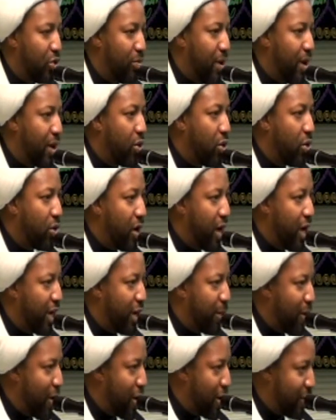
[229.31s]
to make
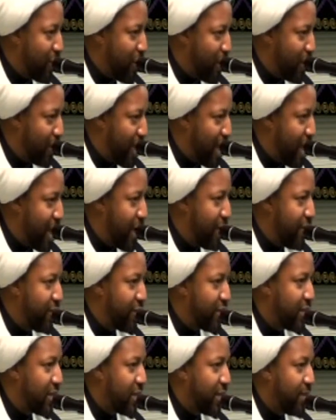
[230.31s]
Quran a part of our
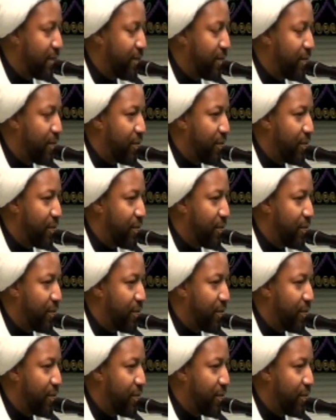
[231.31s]
lives,